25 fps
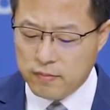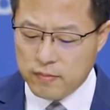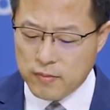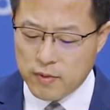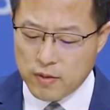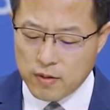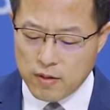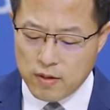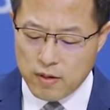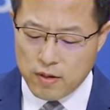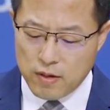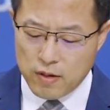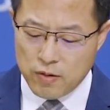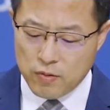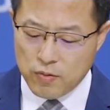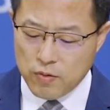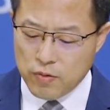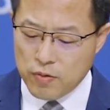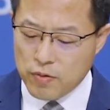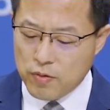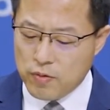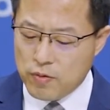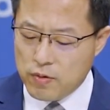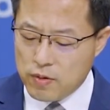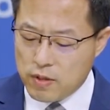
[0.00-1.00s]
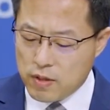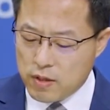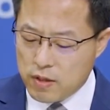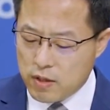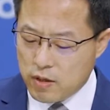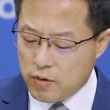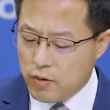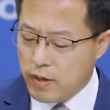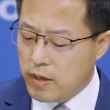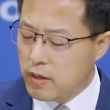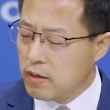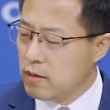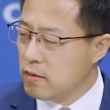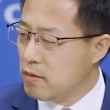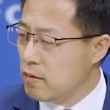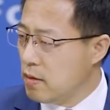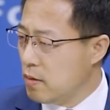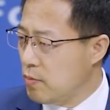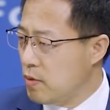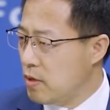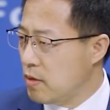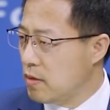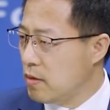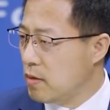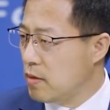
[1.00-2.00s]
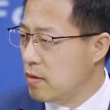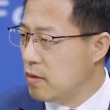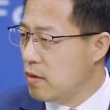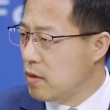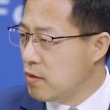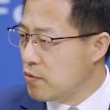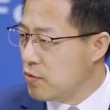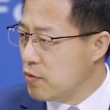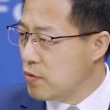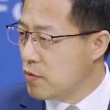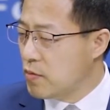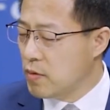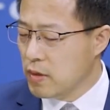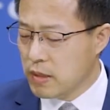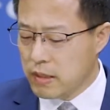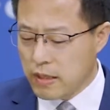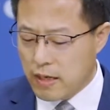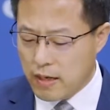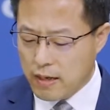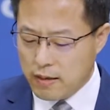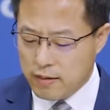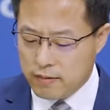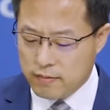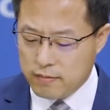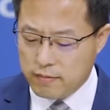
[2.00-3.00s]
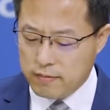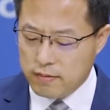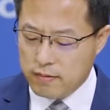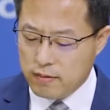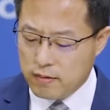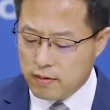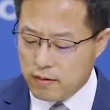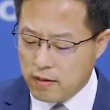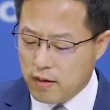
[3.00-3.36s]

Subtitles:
and calls on the international community, especially